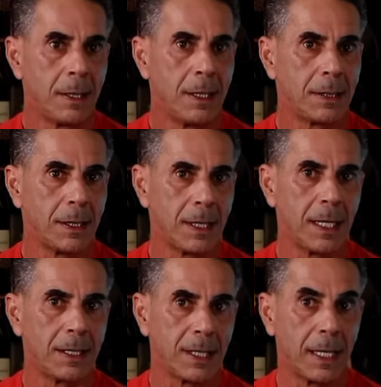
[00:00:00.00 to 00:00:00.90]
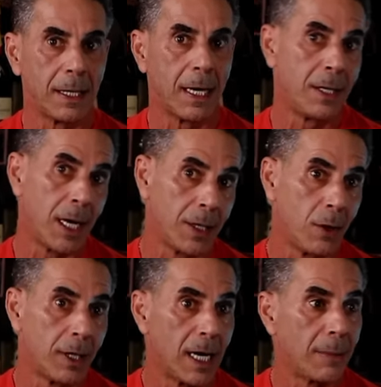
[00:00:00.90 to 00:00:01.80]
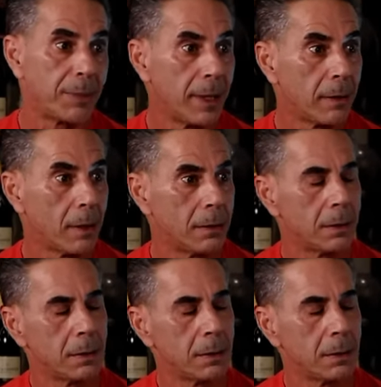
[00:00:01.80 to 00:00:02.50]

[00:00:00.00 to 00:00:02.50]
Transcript: He said, yeah. He said, I know the cop, Pinero.